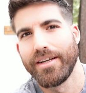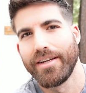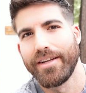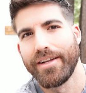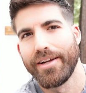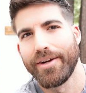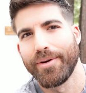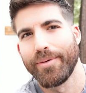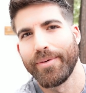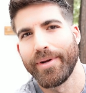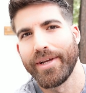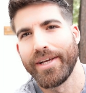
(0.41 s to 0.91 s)

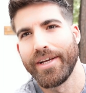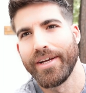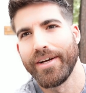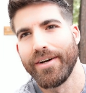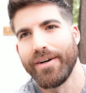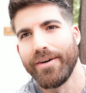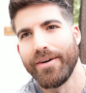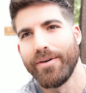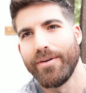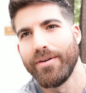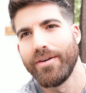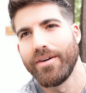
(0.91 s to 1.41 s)
There we
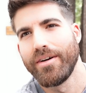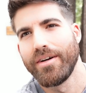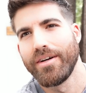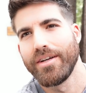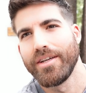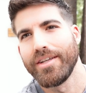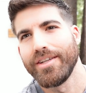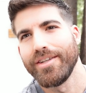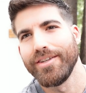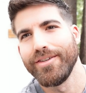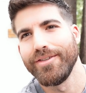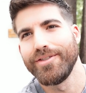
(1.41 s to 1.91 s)
go.
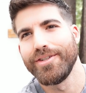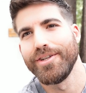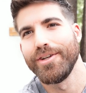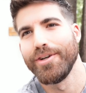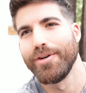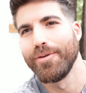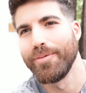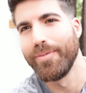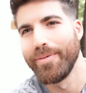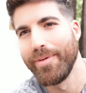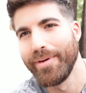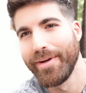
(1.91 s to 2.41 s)

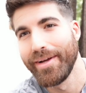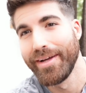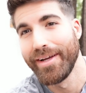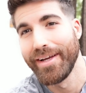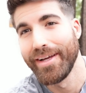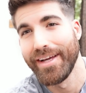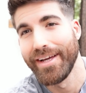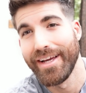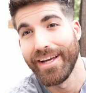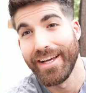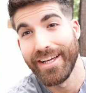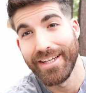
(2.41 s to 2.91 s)
YouTube,
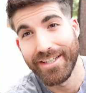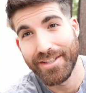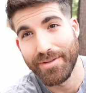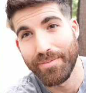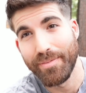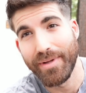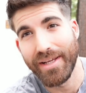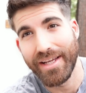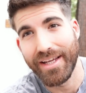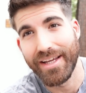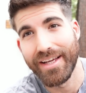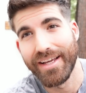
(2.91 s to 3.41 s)
it's
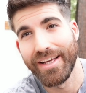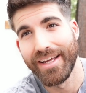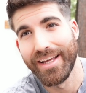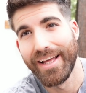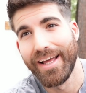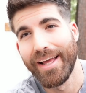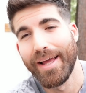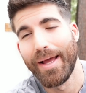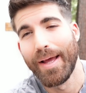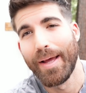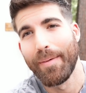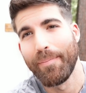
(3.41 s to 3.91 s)
me.
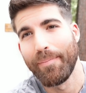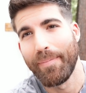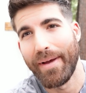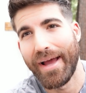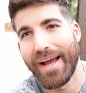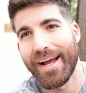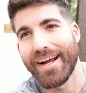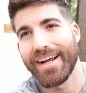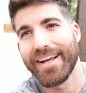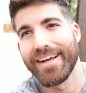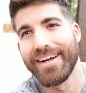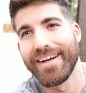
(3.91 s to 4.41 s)

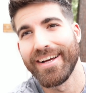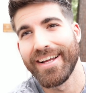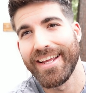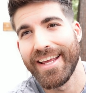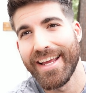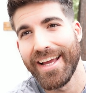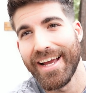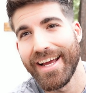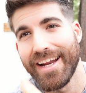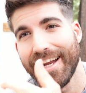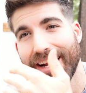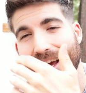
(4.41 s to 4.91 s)
Back
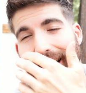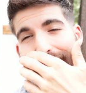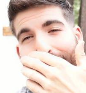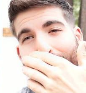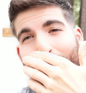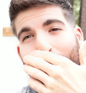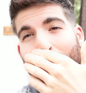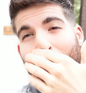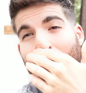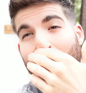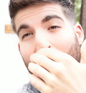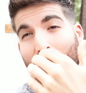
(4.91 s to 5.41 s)
again, I
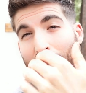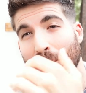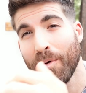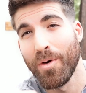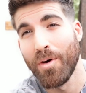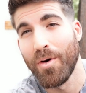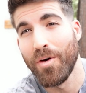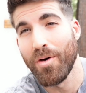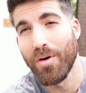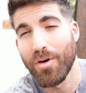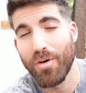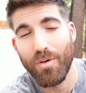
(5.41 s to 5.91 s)
am on a
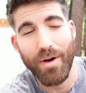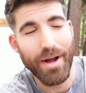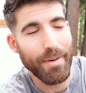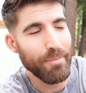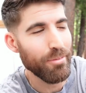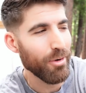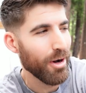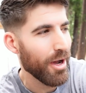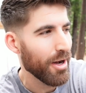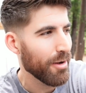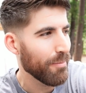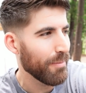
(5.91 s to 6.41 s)
roll. Quite
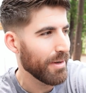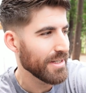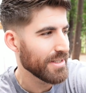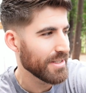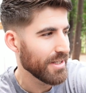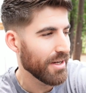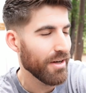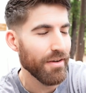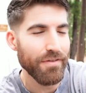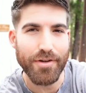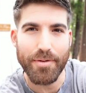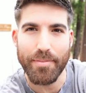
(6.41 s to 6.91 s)
proud of
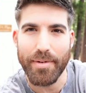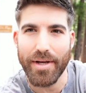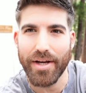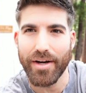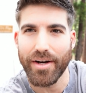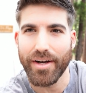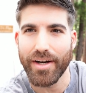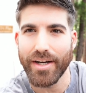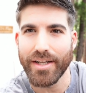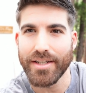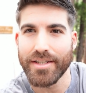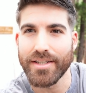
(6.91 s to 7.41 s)
myself, to be
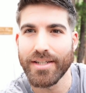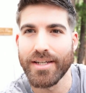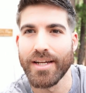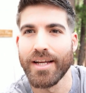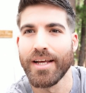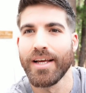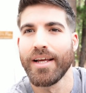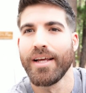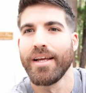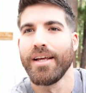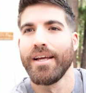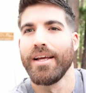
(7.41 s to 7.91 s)
honest.
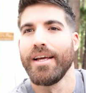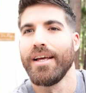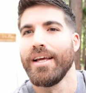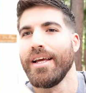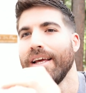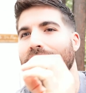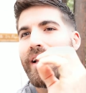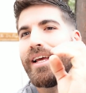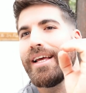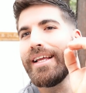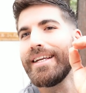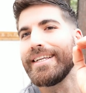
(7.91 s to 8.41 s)

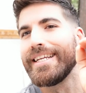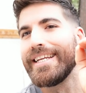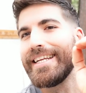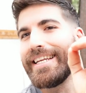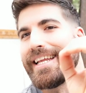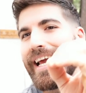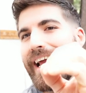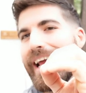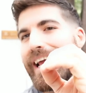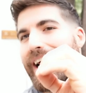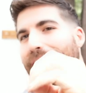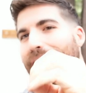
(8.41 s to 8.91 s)

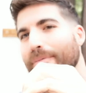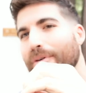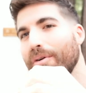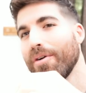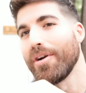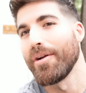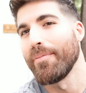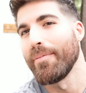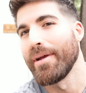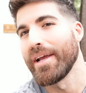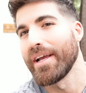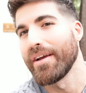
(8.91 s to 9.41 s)
Today I'm
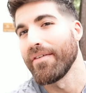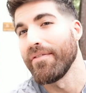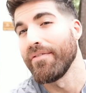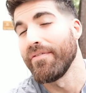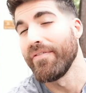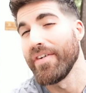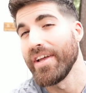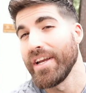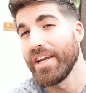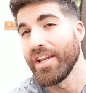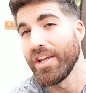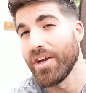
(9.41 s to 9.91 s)
going to make a
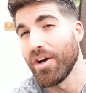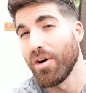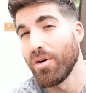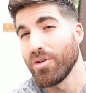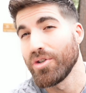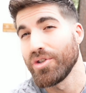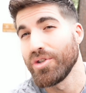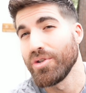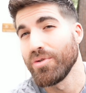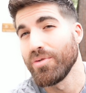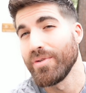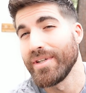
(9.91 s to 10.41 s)
video
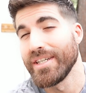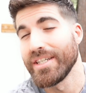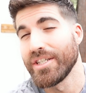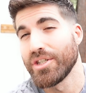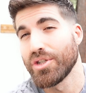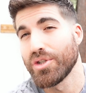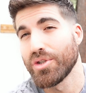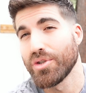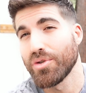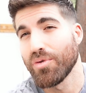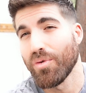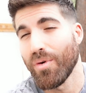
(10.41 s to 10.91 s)
to
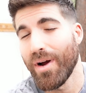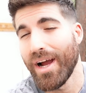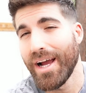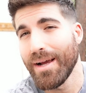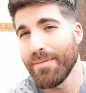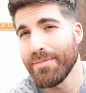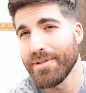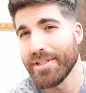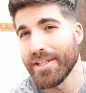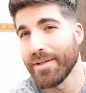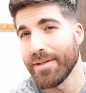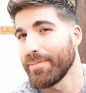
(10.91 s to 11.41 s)

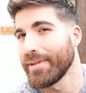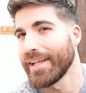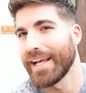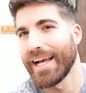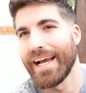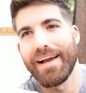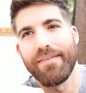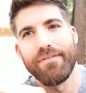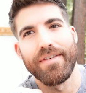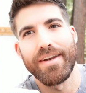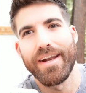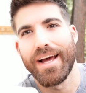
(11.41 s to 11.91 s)
describe something I
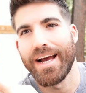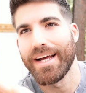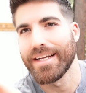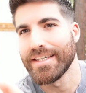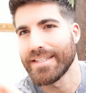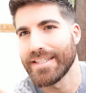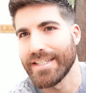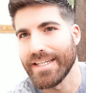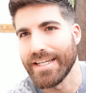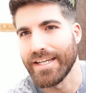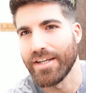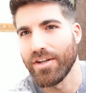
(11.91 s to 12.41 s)
have
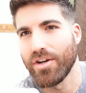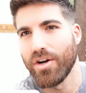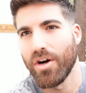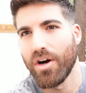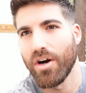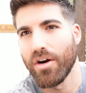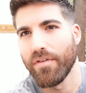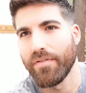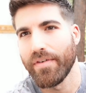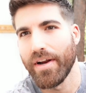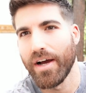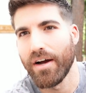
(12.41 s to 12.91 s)
not seen
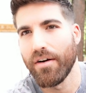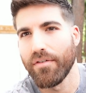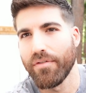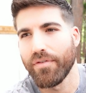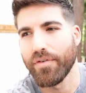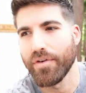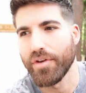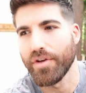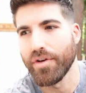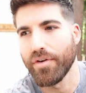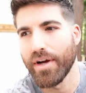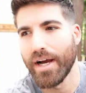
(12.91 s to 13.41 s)
carved out
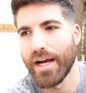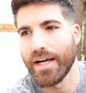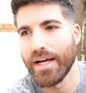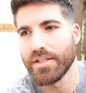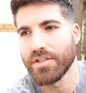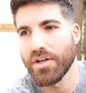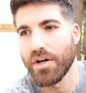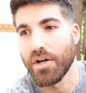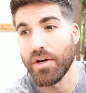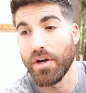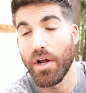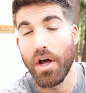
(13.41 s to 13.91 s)
for you
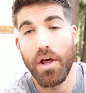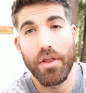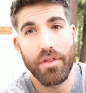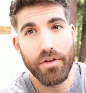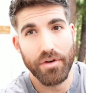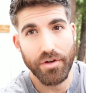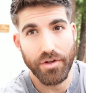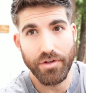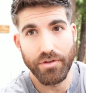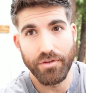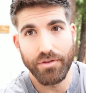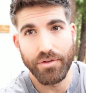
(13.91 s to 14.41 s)
guys on
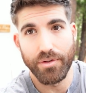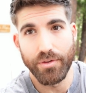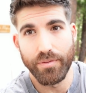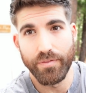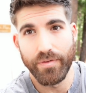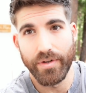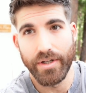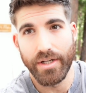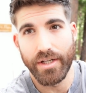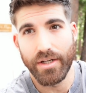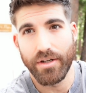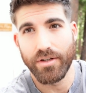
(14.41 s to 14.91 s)
other YouTube
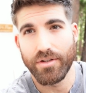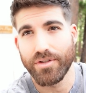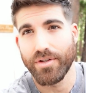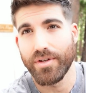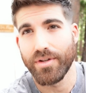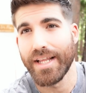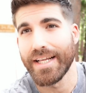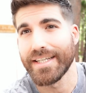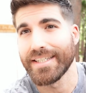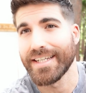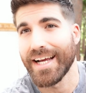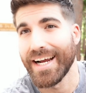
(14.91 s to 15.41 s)
videos, so
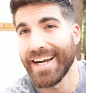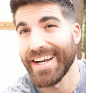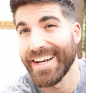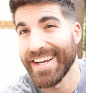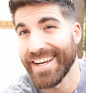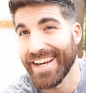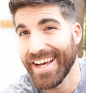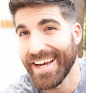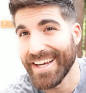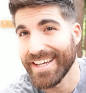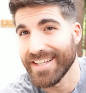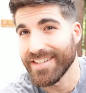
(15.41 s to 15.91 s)
that's kind of
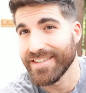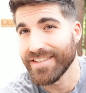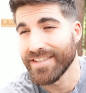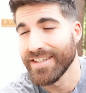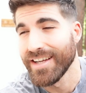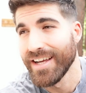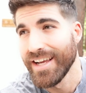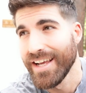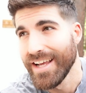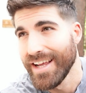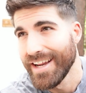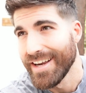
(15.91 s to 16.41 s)
nice.
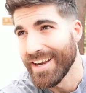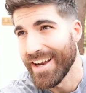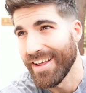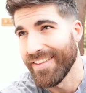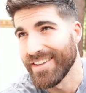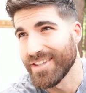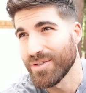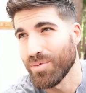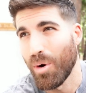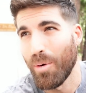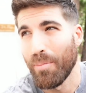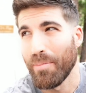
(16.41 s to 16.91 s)
Now
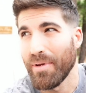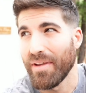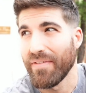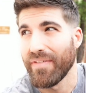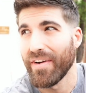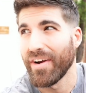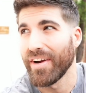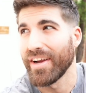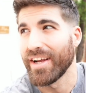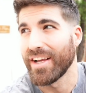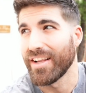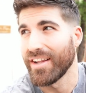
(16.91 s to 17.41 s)
this won't be
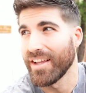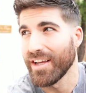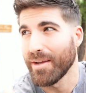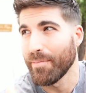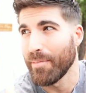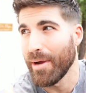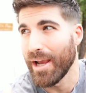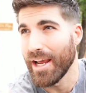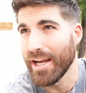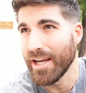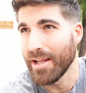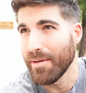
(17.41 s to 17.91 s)
very
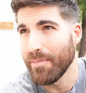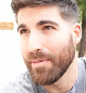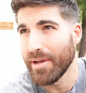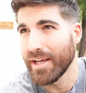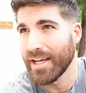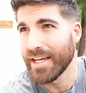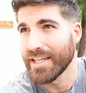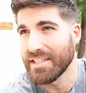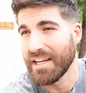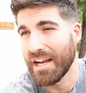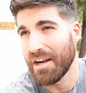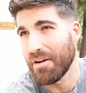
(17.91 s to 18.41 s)
clickbaity
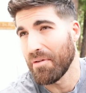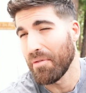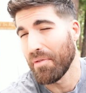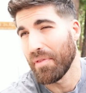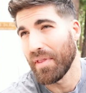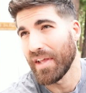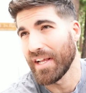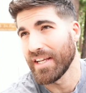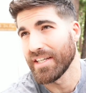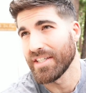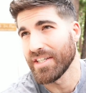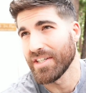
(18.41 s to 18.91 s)
because I don't
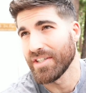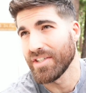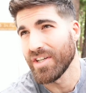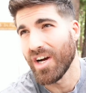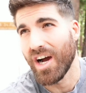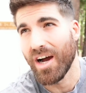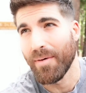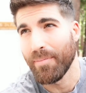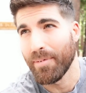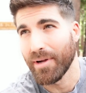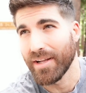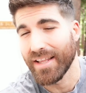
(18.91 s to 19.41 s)
think it's a
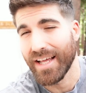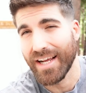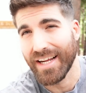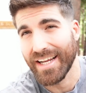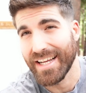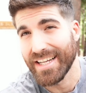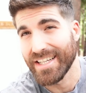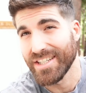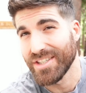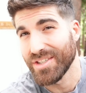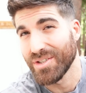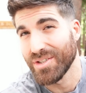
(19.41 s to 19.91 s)
topic that
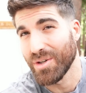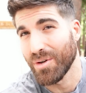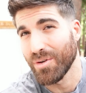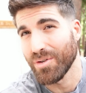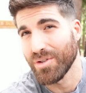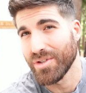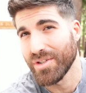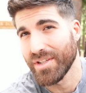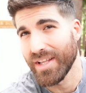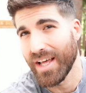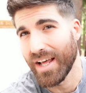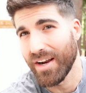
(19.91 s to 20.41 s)
gets
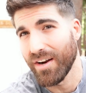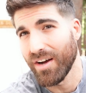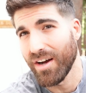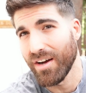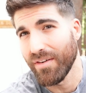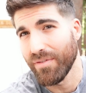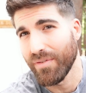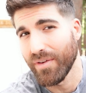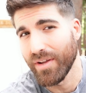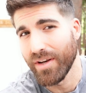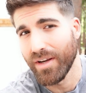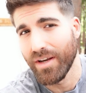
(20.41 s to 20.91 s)
searched that
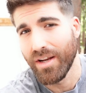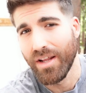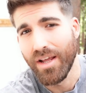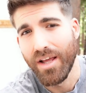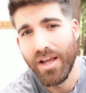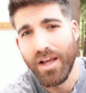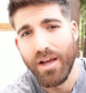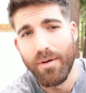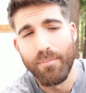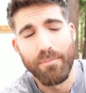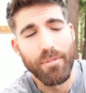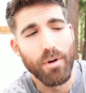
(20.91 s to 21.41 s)
often,
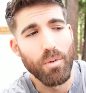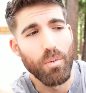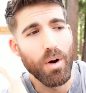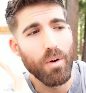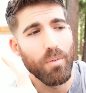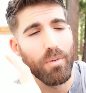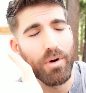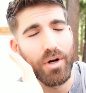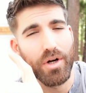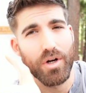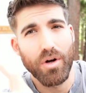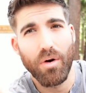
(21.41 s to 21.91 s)
but
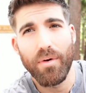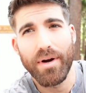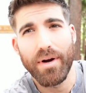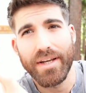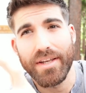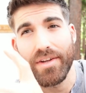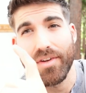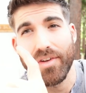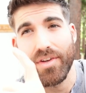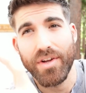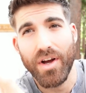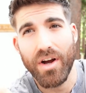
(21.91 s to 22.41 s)
what we're going
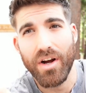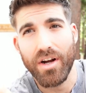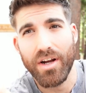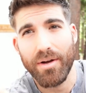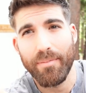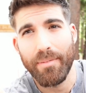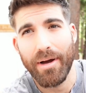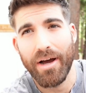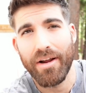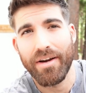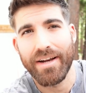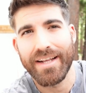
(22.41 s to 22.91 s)
to talk
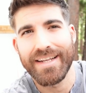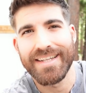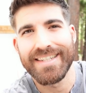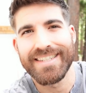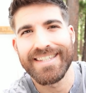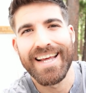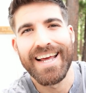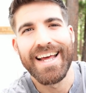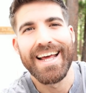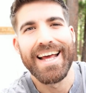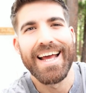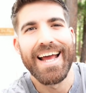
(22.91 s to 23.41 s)
about
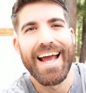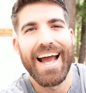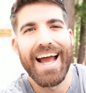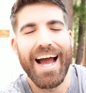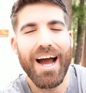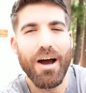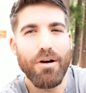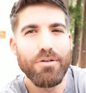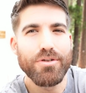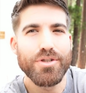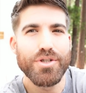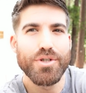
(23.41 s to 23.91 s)
is
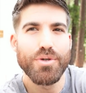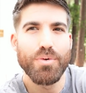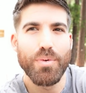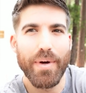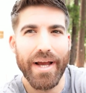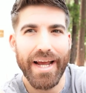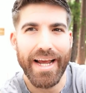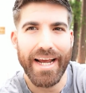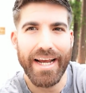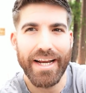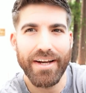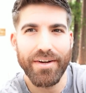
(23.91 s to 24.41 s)
how to
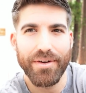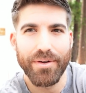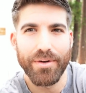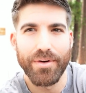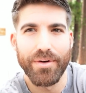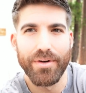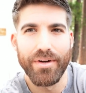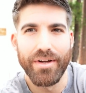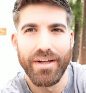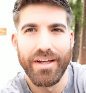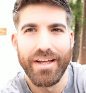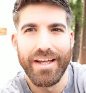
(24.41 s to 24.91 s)

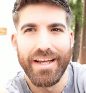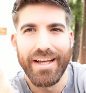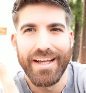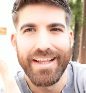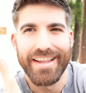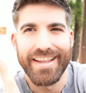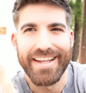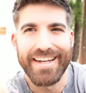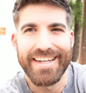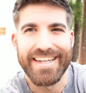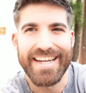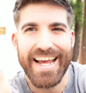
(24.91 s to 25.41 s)
handle
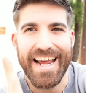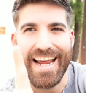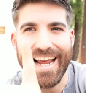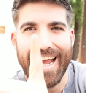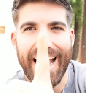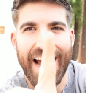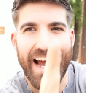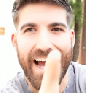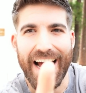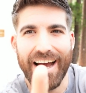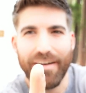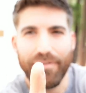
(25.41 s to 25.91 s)
the day
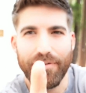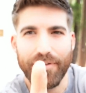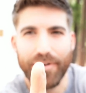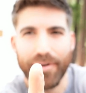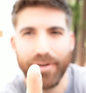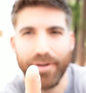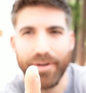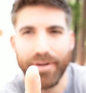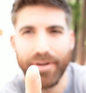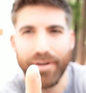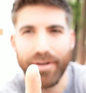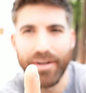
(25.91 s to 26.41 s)

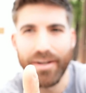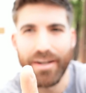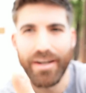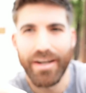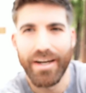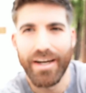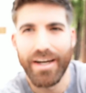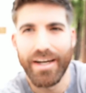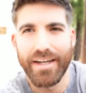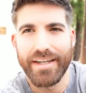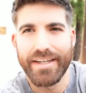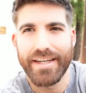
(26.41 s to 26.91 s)
after
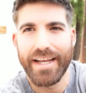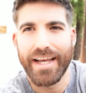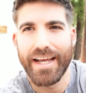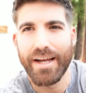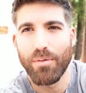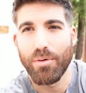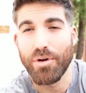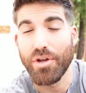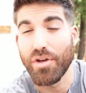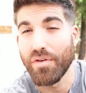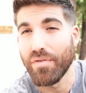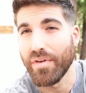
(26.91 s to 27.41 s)
a day
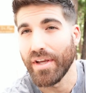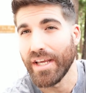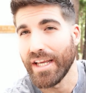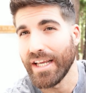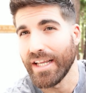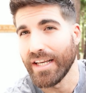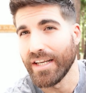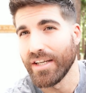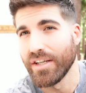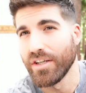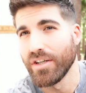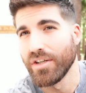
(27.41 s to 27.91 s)
where you've
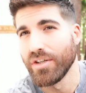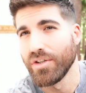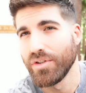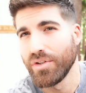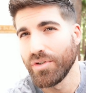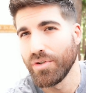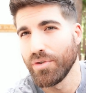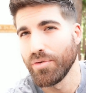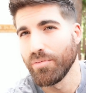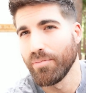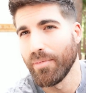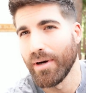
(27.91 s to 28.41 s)
eaten
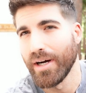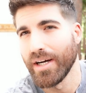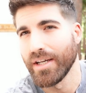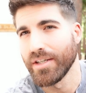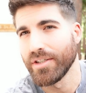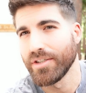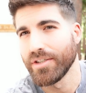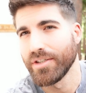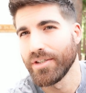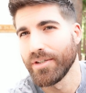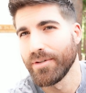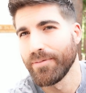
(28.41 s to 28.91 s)
too
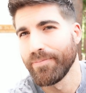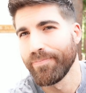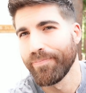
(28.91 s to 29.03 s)
much.